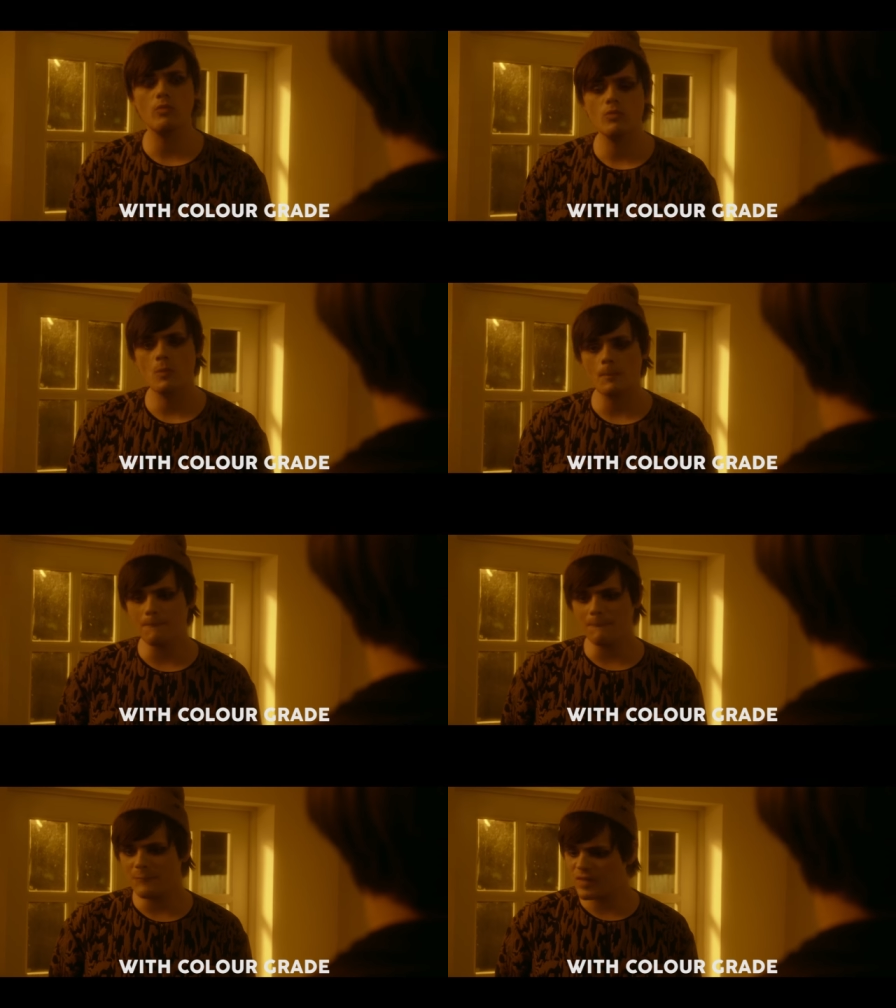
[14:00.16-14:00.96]
for
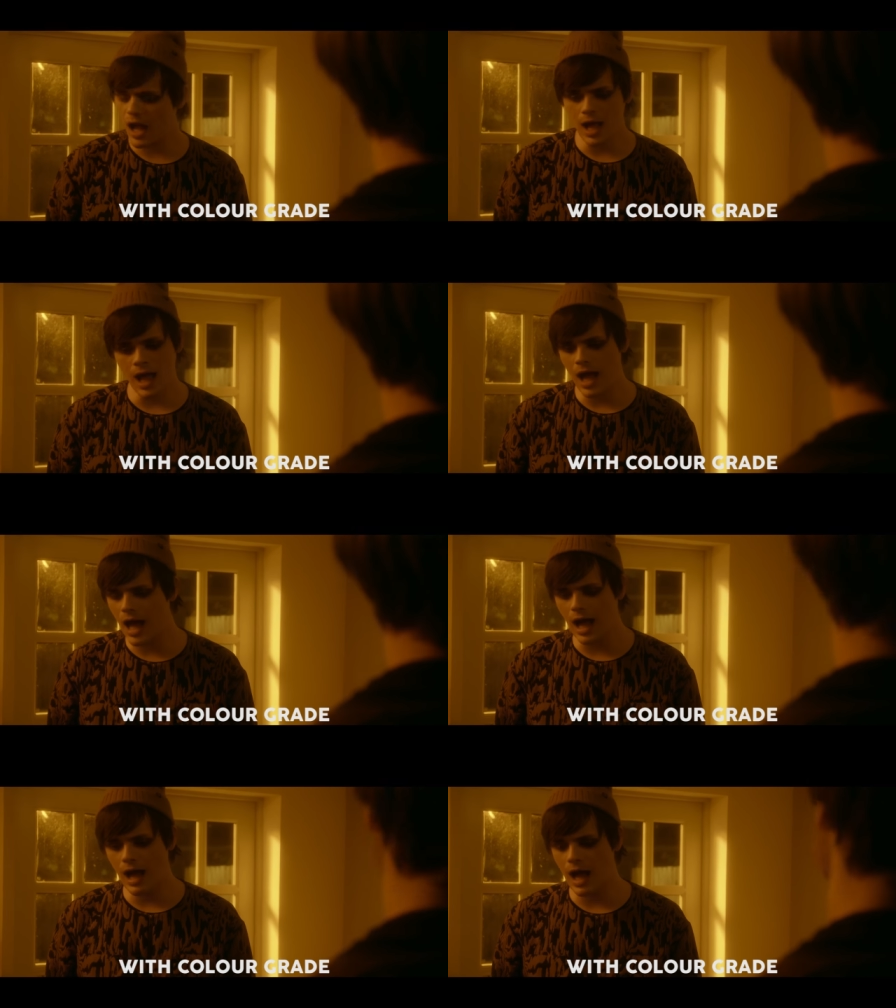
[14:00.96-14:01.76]
anything.
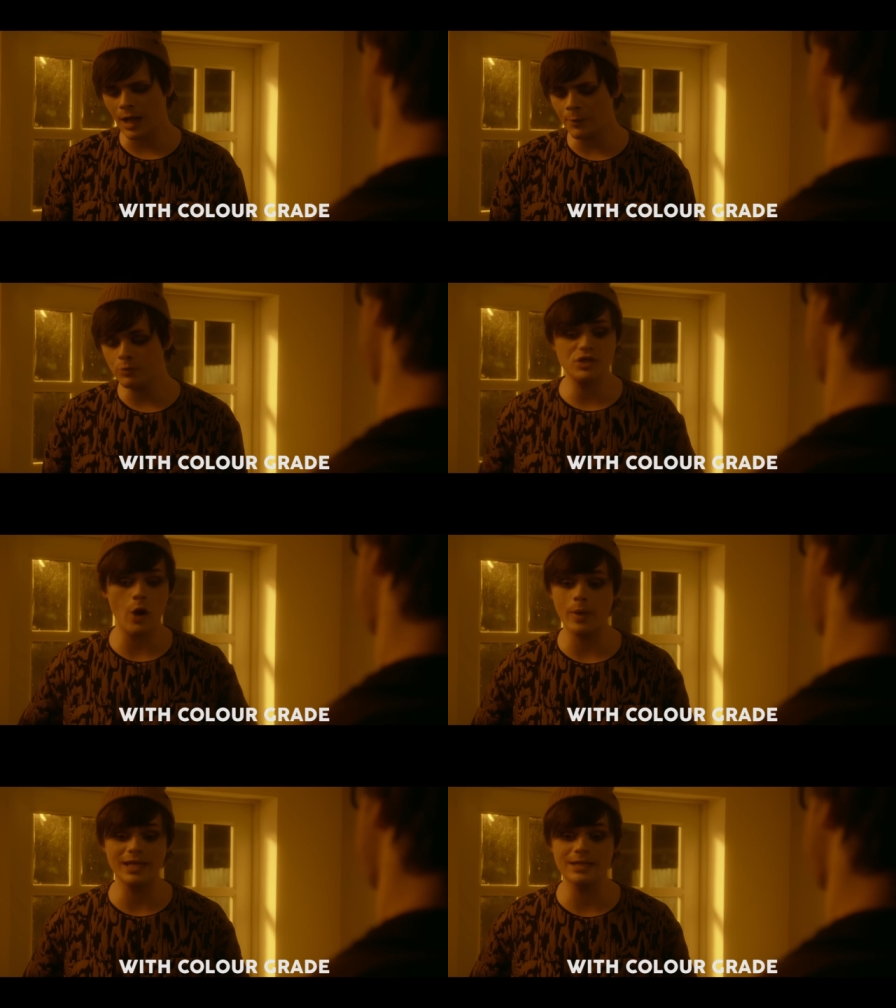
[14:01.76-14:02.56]
At any moment. I
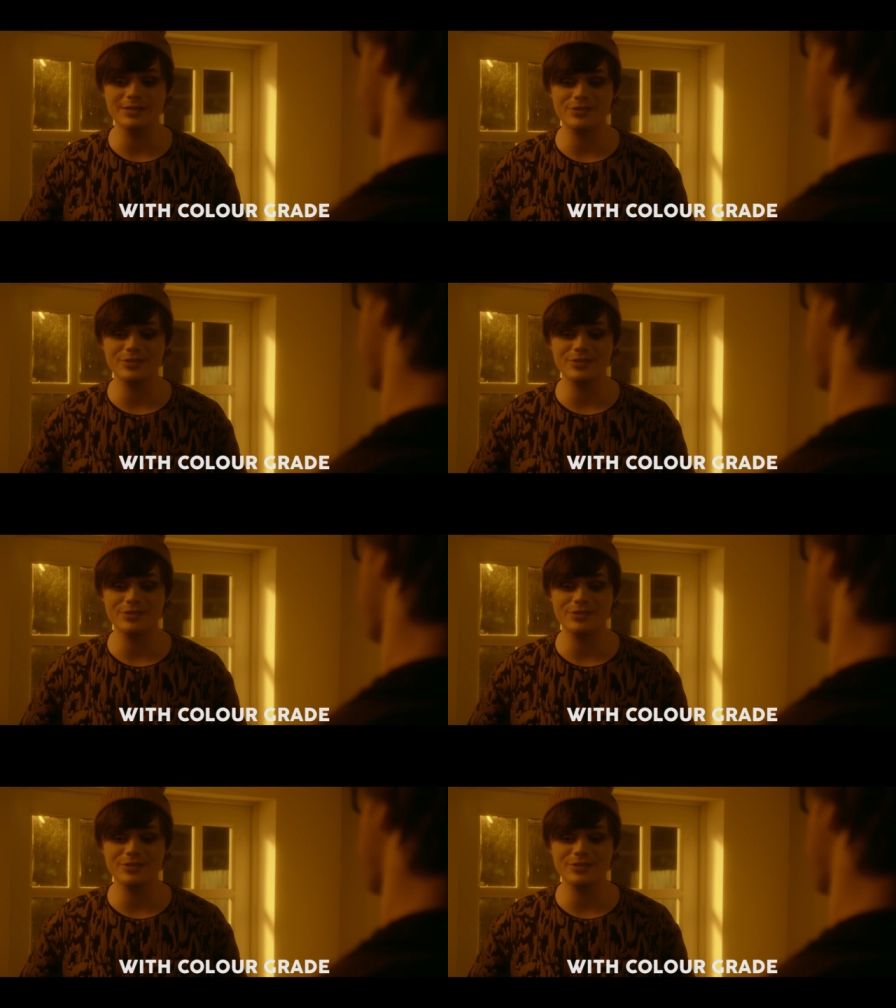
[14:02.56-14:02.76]
was going